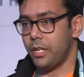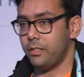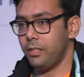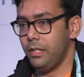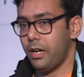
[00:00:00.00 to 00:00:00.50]

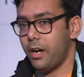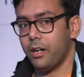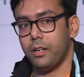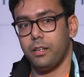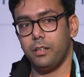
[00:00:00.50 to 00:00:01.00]
general
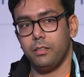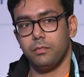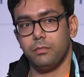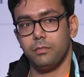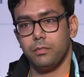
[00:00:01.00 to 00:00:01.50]
are
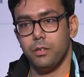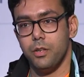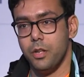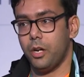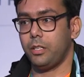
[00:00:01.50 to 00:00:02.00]

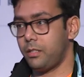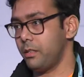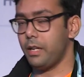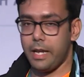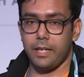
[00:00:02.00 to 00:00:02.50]

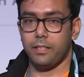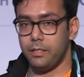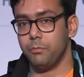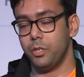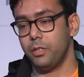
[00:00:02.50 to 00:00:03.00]
not, uh,
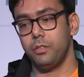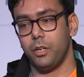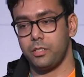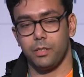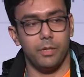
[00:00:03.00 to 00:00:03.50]

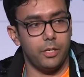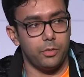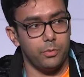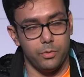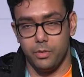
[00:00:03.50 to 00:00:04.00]
not similar
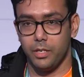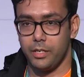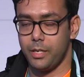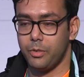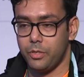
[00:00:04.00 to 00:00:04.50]
to uh,
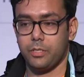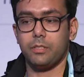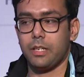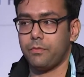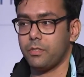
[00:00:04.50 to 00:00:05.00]
neighborhoods
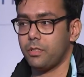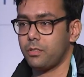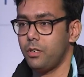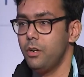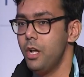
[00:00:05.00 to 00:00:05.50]
in San
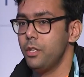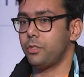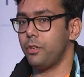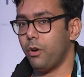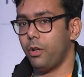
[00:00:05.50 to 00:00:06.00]
Francisco.
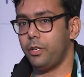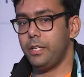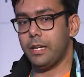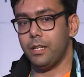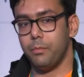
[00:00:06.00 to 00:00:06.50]
So you
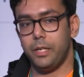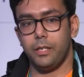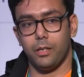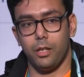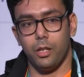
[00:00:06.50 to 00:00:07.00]
already
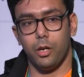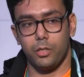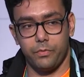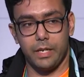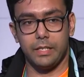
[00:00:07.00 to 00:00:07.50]
eliminate a
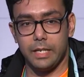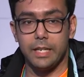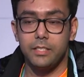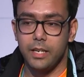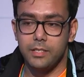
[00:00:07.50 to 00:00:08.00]
lot of ed
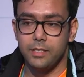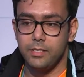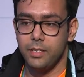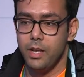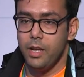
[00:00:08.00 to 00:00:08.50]
edge
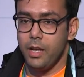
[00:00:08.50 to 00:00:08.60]
cases.